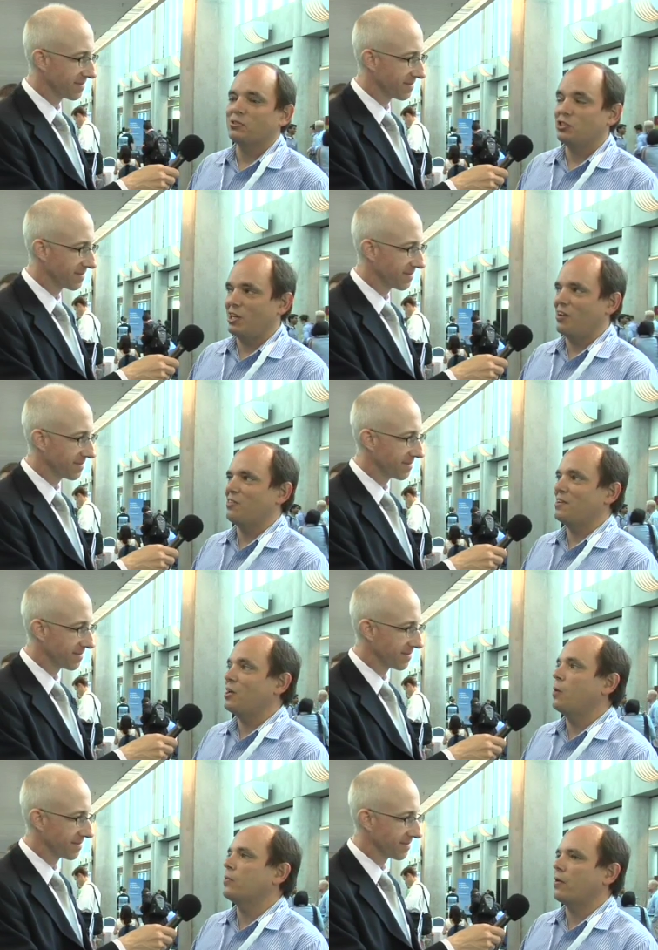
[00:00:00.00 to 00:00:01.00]
Speaker 1: to share the
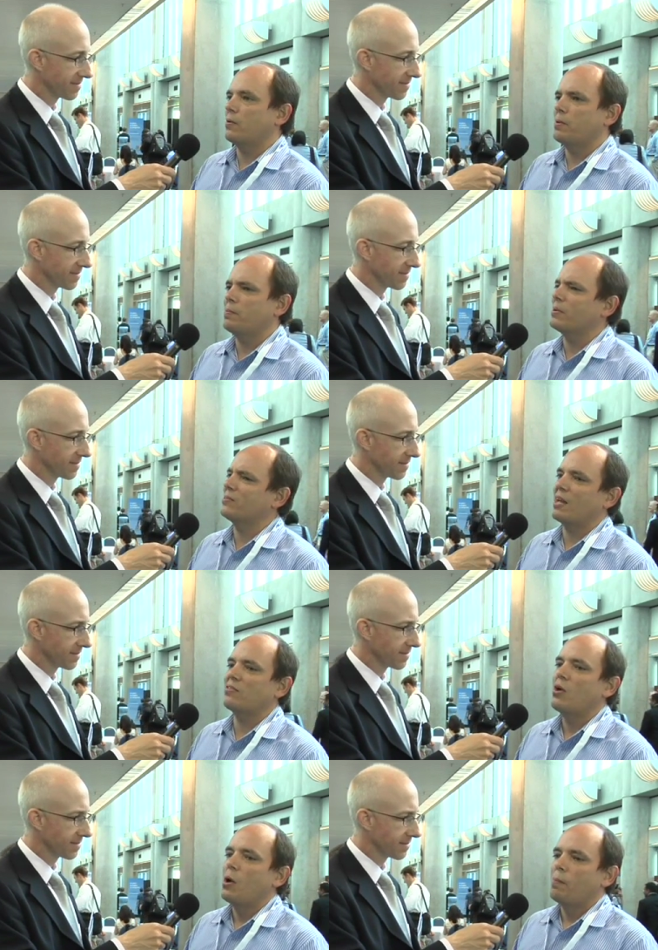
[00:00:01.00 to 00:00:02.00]
video with other people, because
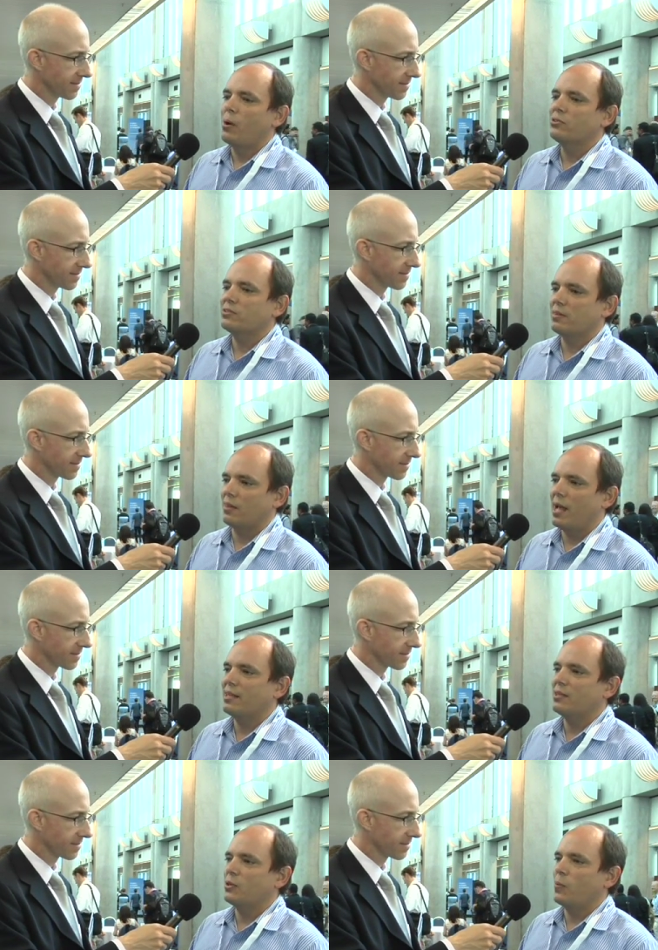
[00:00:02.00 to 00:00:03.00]
that's most
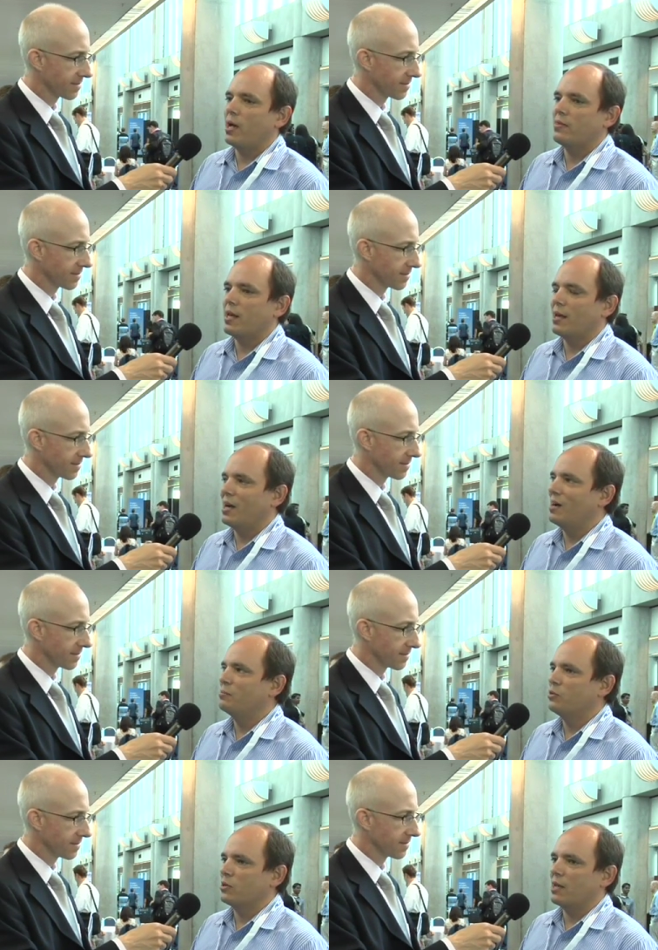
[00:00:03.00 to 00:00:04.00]
likely the way that
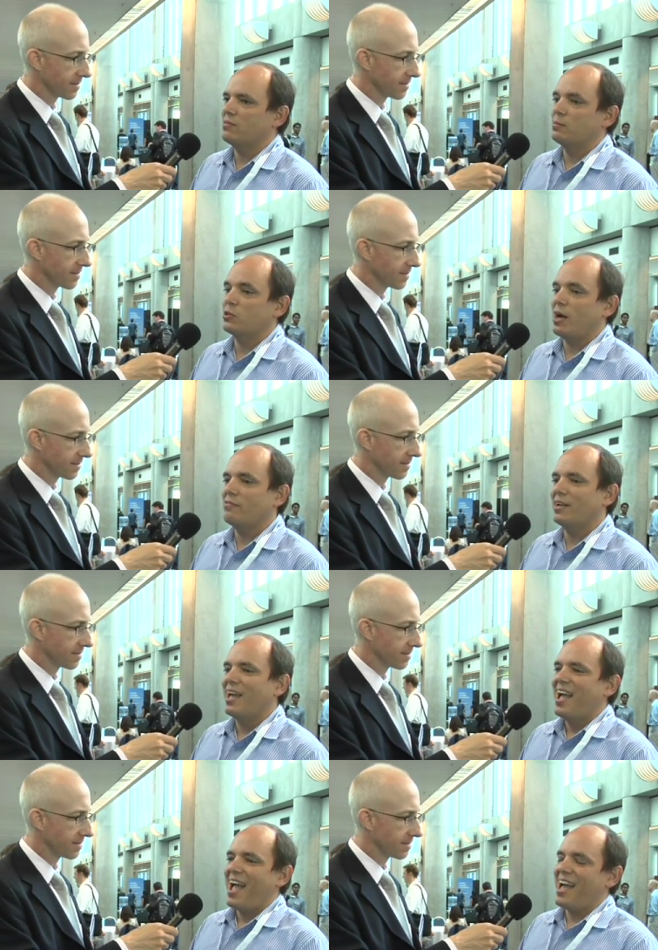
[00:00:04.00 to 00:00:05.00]
um, you'll get some traffic.
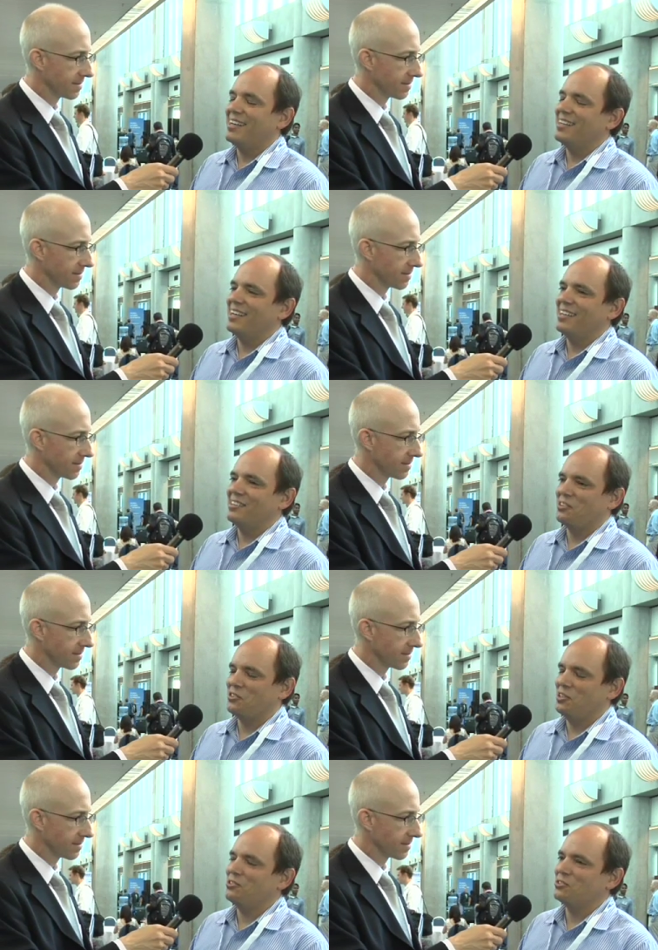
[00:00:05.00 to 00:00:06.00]
And
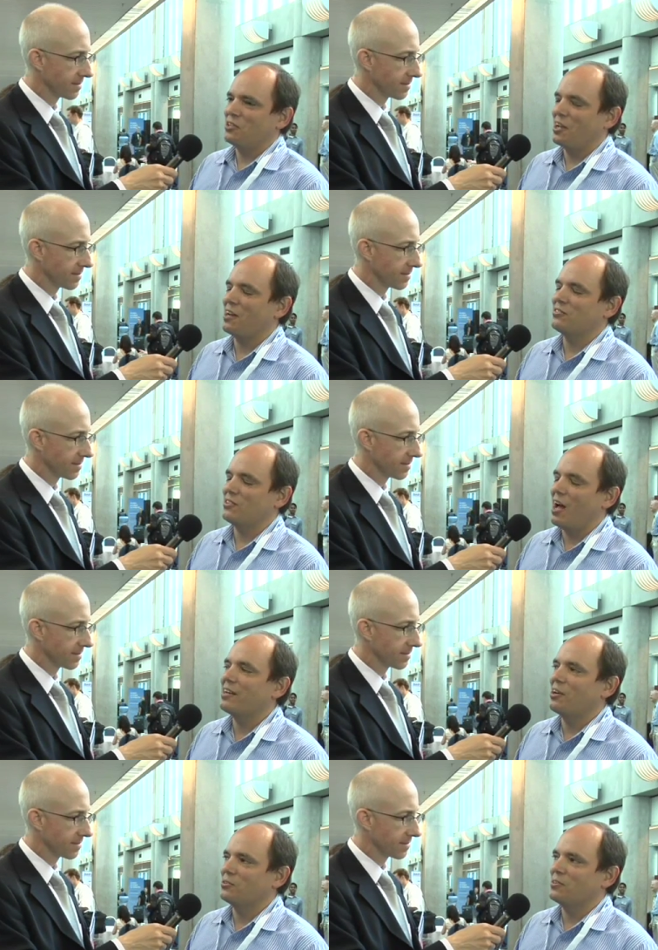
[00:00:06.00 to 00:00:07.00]
there's an interesting kind of
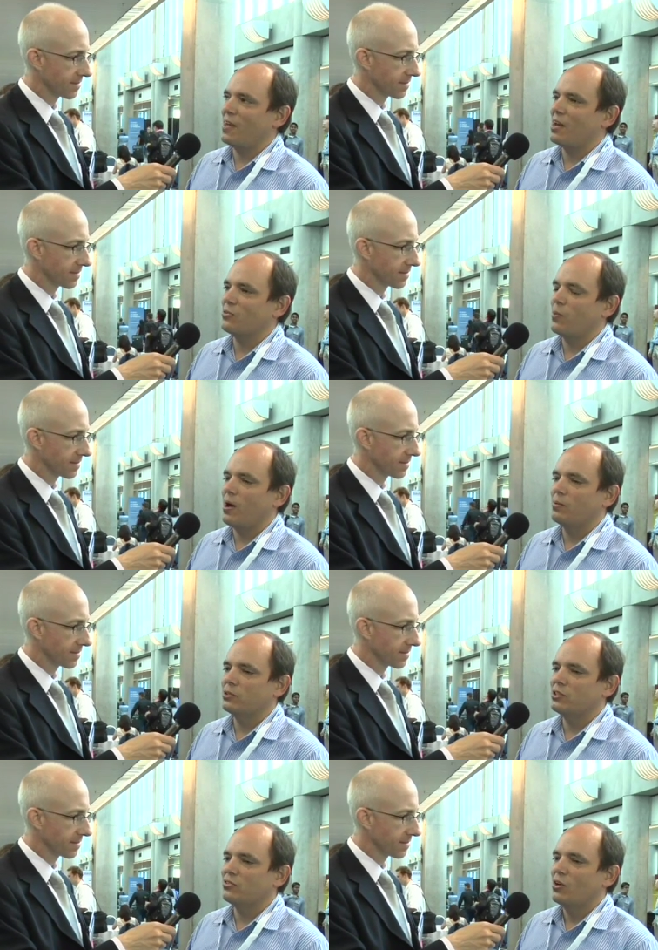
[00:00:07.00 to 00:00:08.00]
side note to that as well,
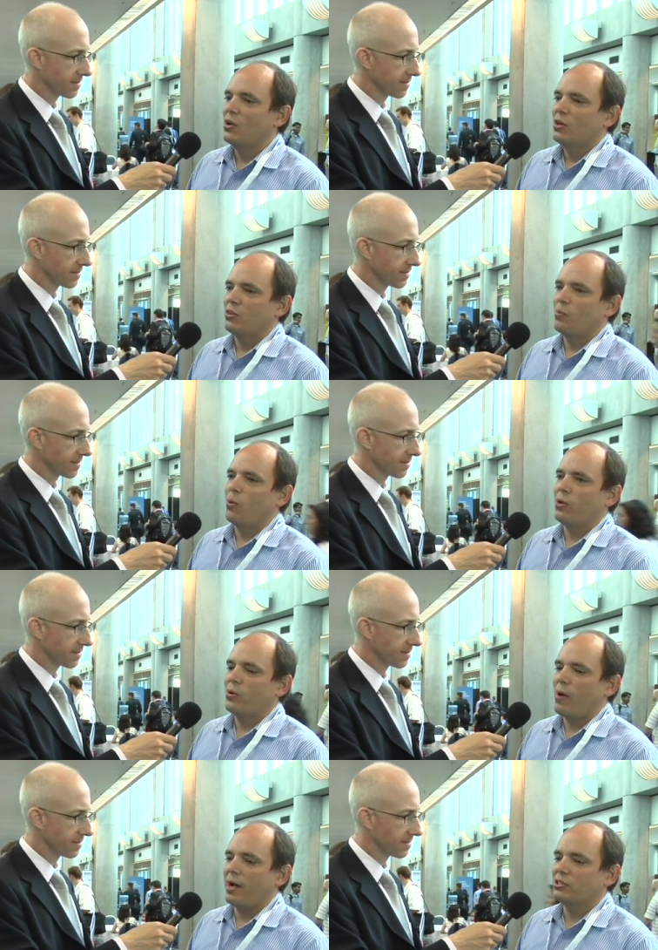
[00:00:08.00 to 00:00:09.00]
which is the more
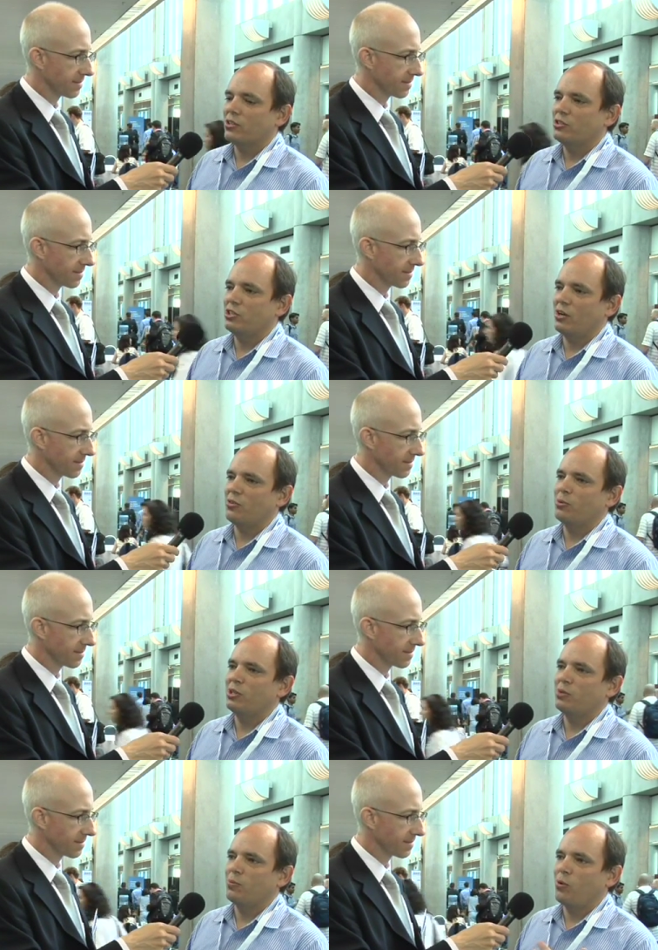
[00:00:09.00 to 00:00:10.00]
you actually share the
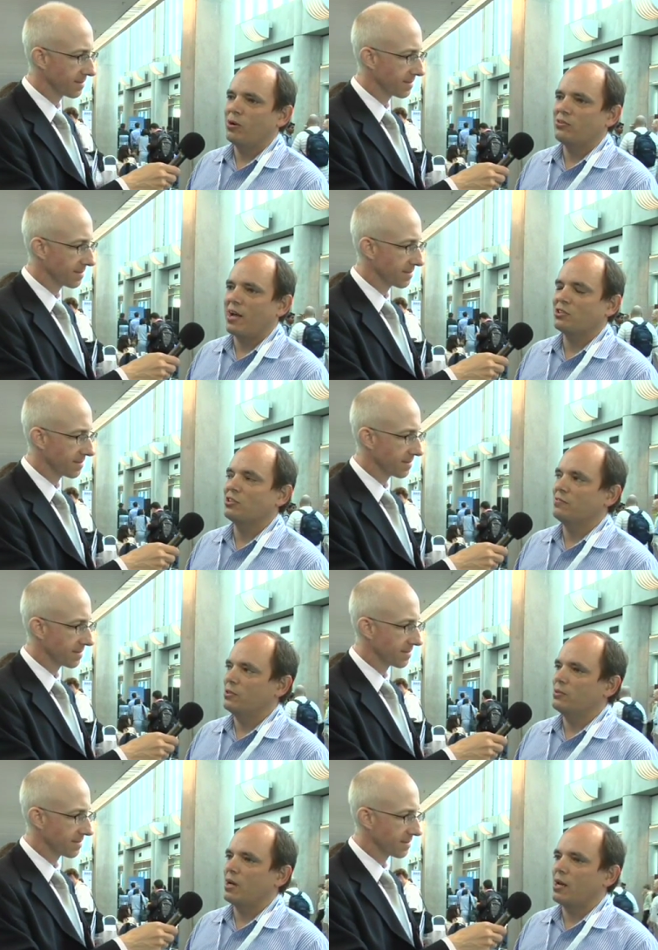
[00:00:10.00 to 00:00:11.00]
video, the more it's actually
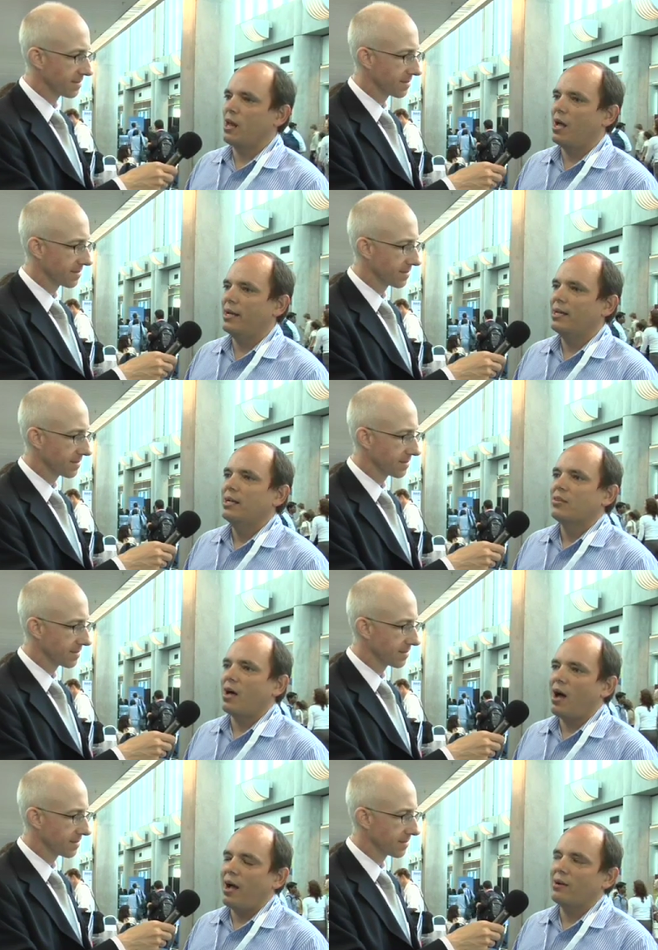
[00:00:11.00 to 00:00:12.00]
viewed online, the
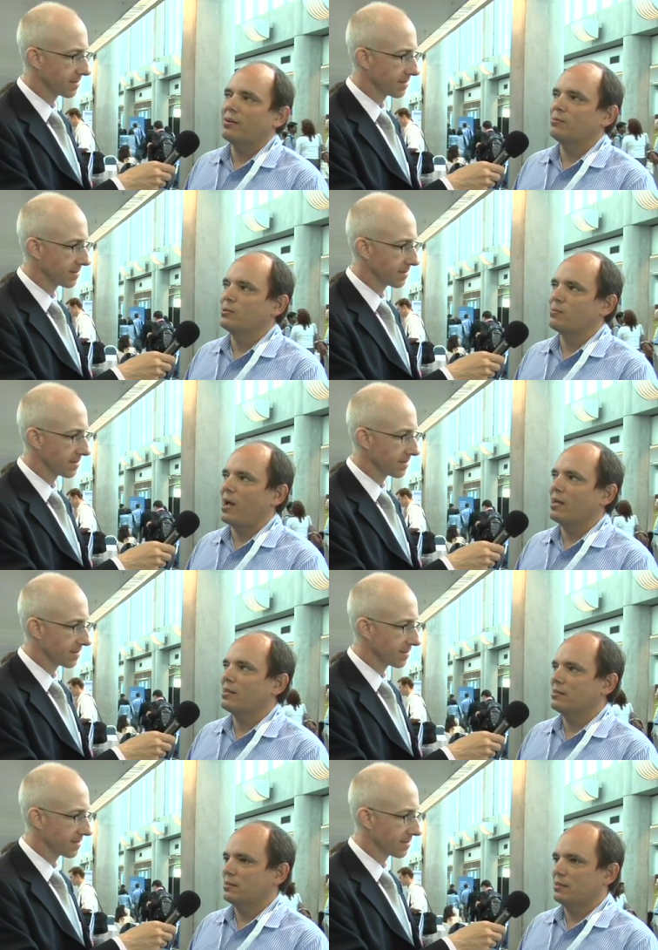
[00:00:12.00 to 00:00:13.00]
higher it will rank
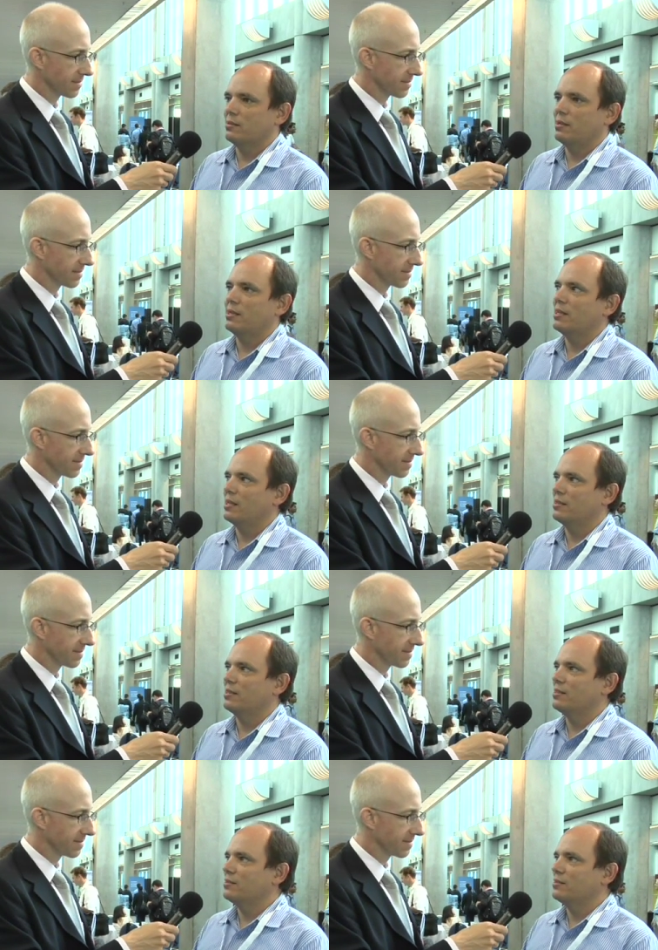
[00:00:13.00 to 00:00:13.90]
in the, uh, in the,